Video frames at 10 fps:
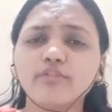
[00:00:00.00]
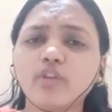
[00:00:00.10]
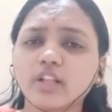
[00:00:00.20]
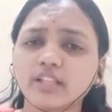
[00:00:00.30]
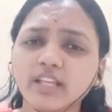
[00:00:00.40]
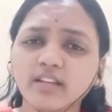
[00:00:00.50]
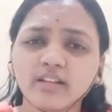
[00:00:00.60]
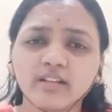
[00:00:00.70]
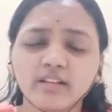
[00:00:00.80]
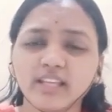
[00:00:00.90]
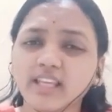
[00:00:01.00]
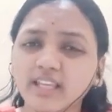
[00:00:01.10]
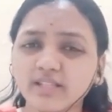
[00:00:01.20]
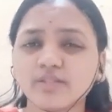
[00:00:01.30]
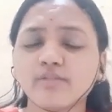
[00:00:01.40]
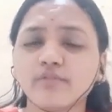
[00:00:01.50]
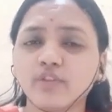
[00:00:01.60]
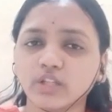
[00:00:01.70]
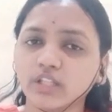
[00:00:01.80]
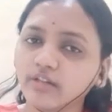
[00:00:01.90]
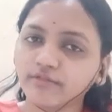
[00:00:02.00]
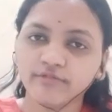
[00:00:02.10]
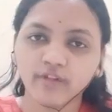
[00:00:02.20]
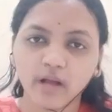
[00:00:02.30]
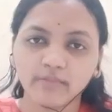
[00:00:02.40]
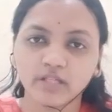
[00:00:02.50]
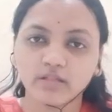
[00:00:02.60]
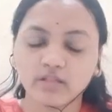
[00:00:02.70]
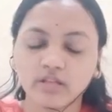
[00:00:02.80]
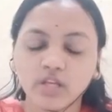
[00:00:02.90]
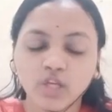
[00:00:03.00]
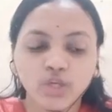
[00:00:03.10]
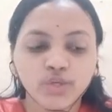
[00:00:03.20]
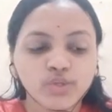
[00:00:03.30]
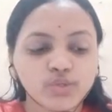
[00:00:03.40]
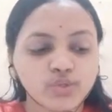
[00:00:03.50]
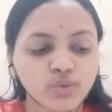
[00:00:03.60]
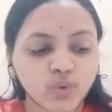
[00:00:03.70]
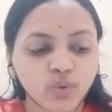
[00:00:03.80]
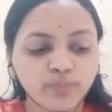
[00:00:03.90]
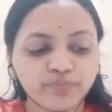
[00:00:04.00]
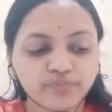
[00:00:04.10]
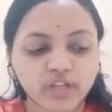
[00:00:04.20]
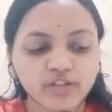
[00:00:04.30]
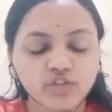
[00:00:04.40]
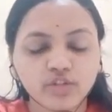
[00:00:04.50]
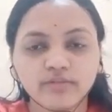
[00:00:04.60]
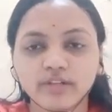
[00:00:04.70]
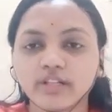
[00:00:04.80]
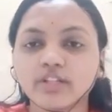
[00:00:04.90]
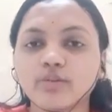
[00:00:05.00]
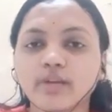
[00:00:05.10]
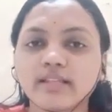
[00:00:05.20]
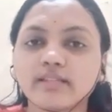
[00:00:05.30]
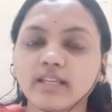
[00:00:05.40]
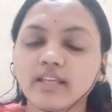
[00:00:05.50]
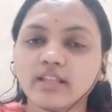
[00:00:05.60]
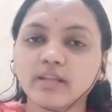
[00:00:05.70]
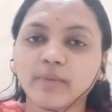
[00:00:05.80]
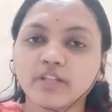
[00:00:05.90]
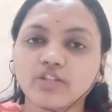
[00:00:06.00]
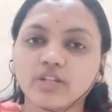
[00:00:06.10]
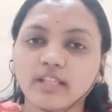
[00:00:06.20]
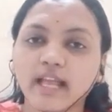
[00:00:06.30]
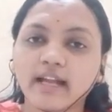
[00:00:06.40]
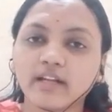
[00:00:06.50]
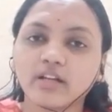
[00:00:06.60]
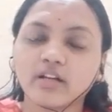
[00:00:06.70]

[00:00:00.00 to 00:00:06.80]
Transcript: for the ease for the farmers. So children, you can see in the picture that